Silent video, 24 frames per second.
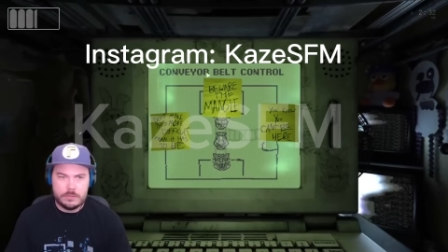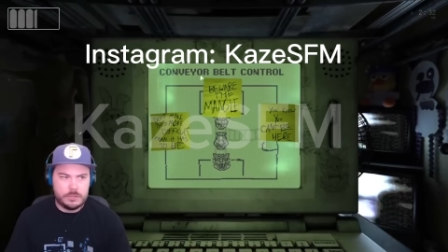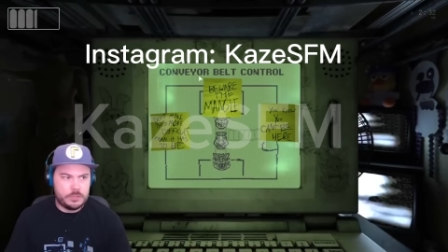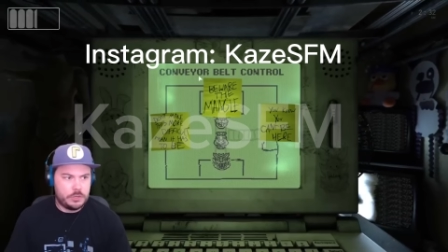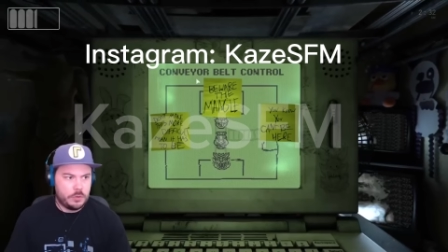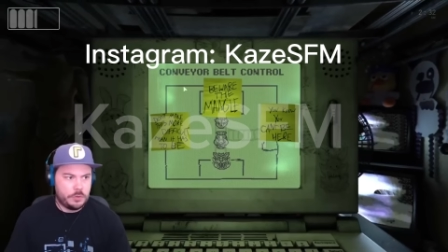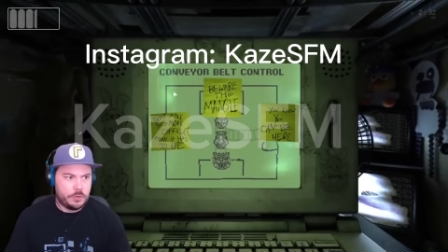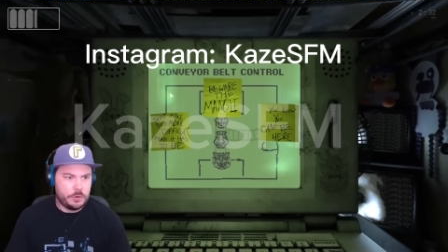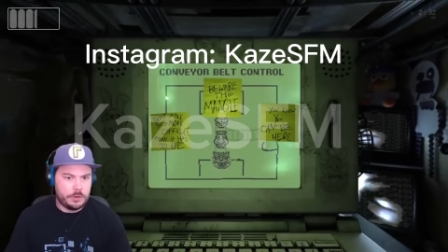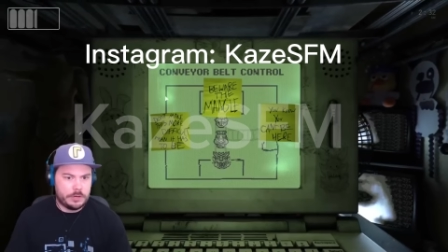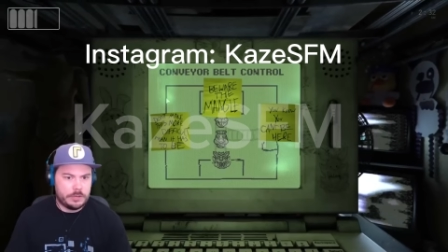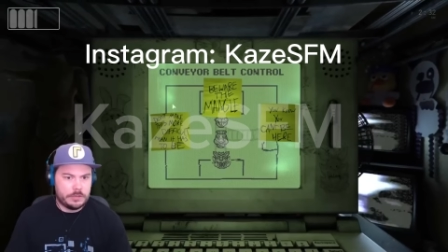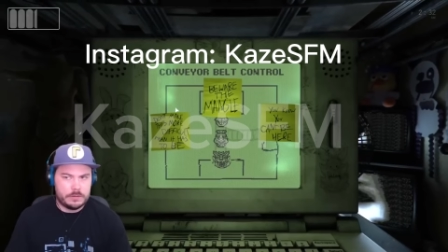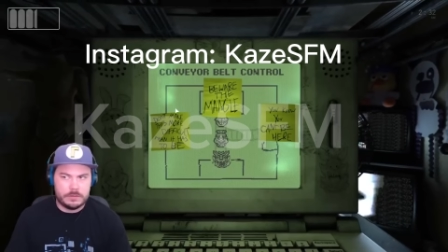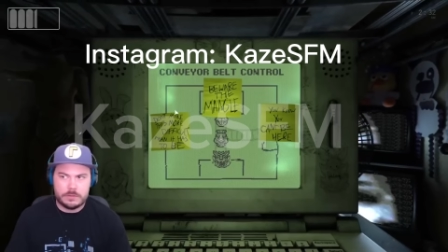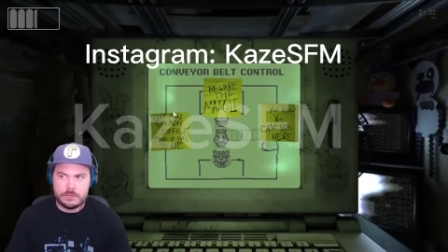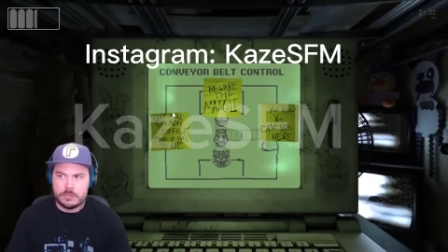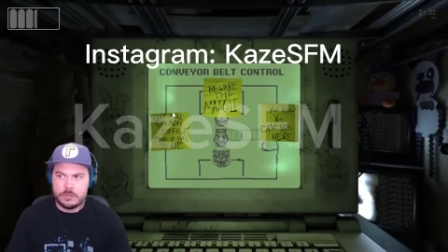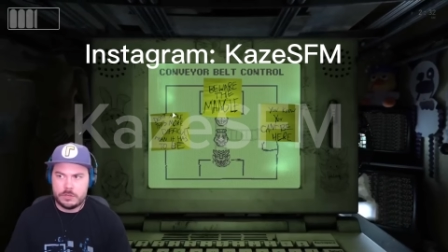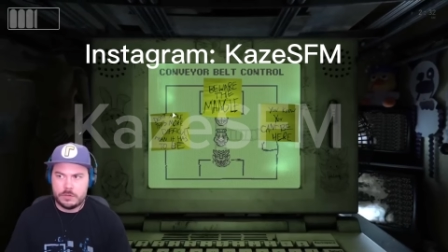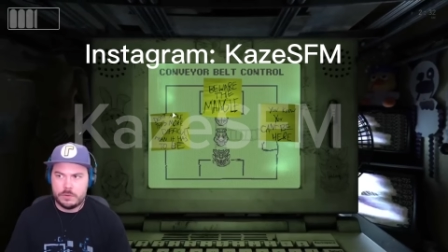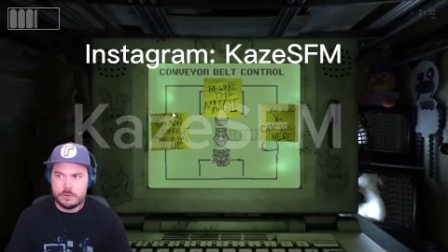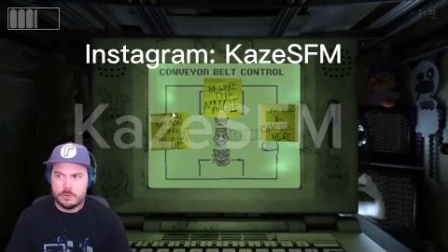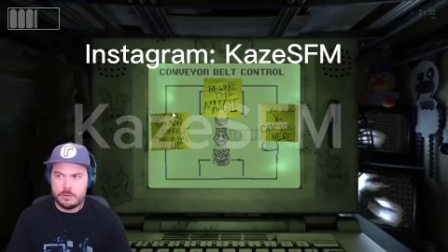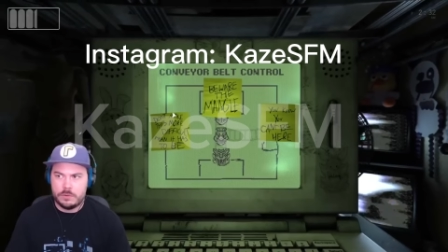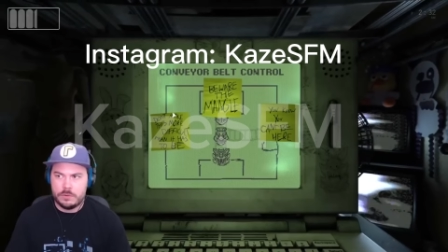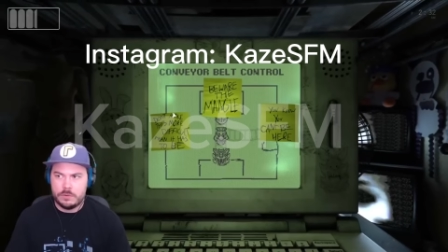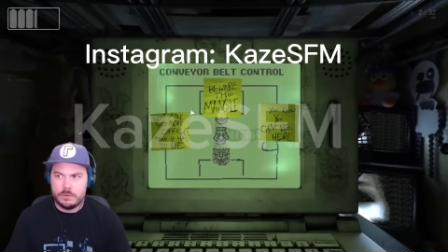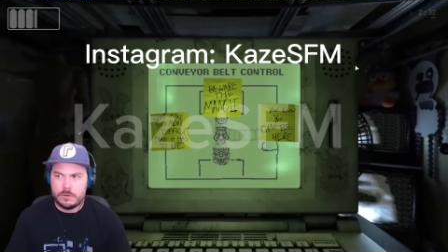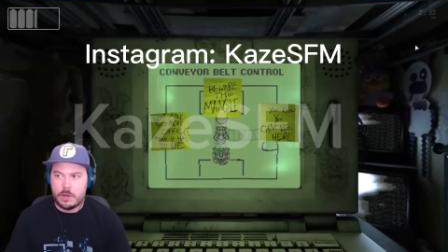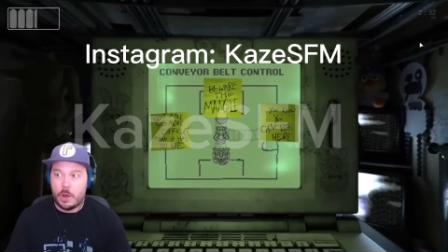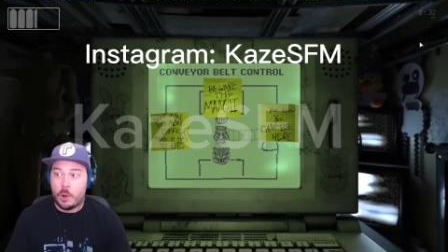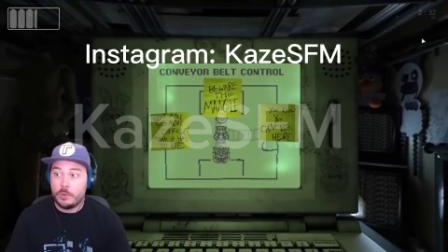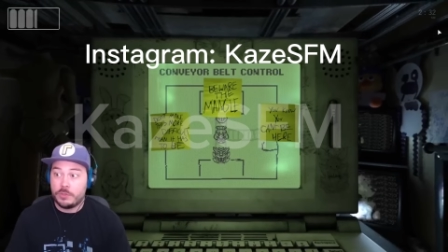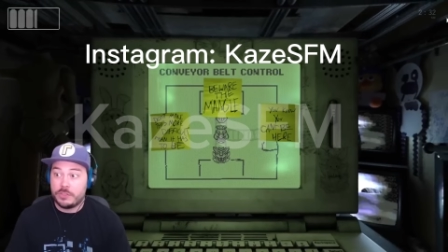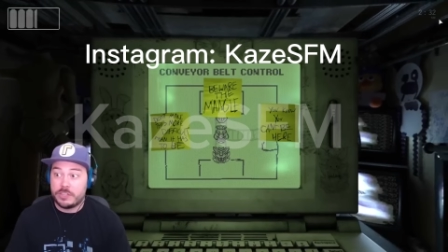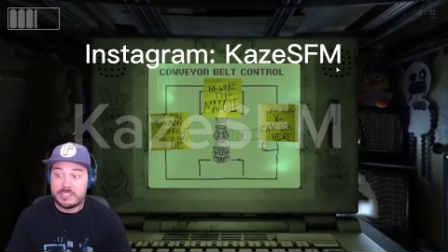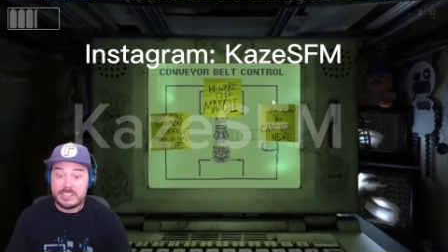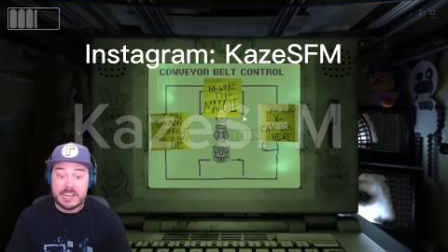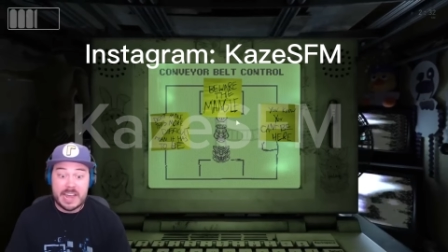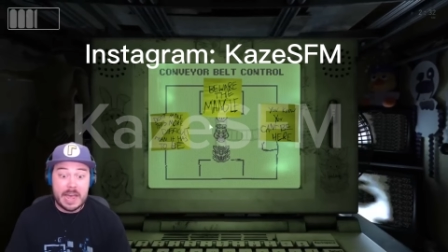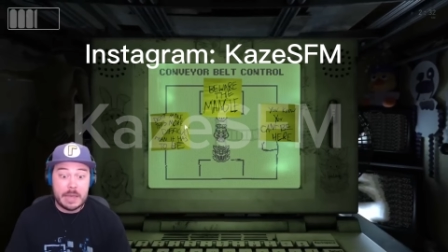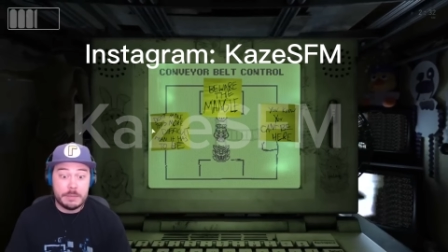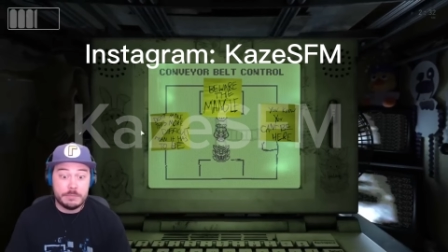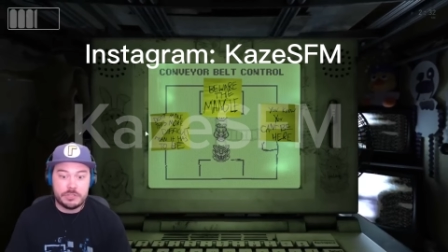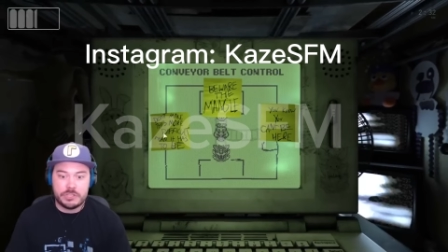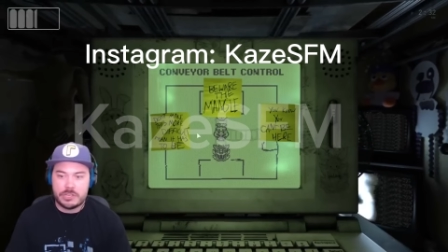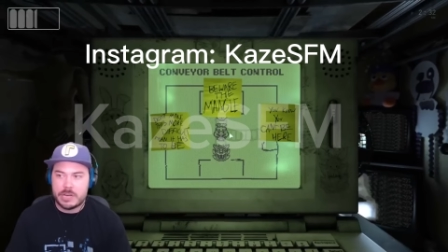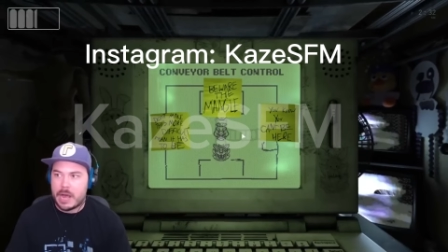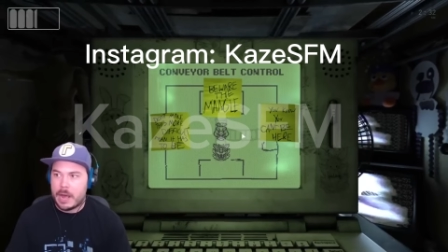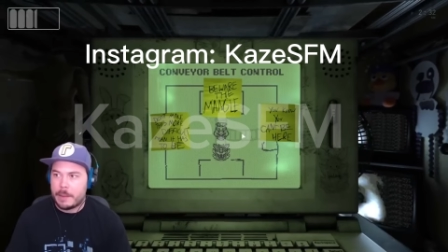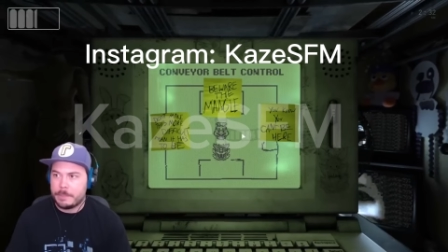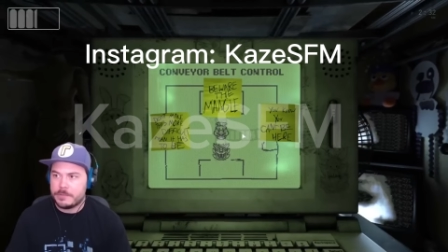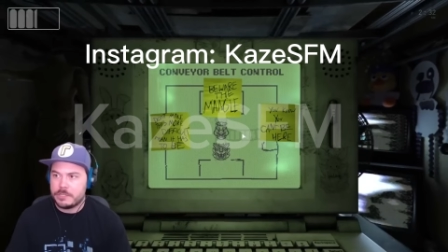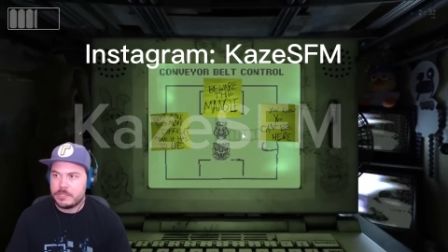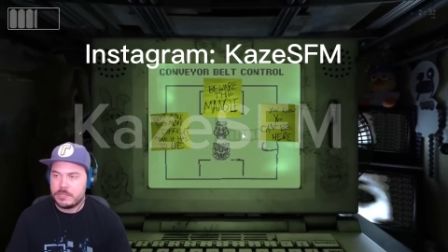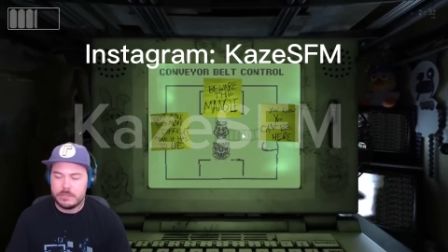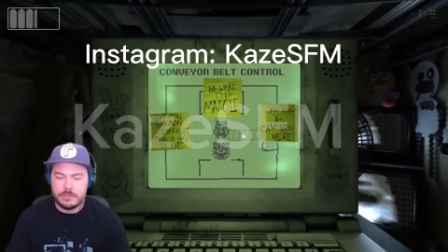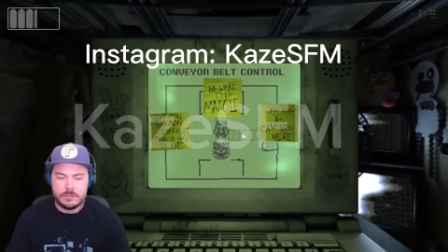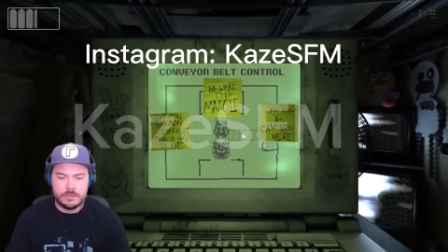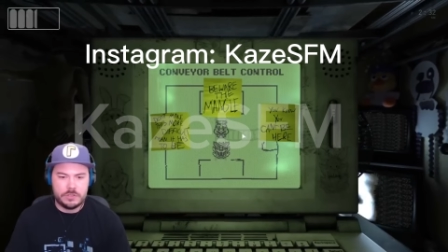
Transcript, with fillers: two thirty-two. Oh, the time stopped.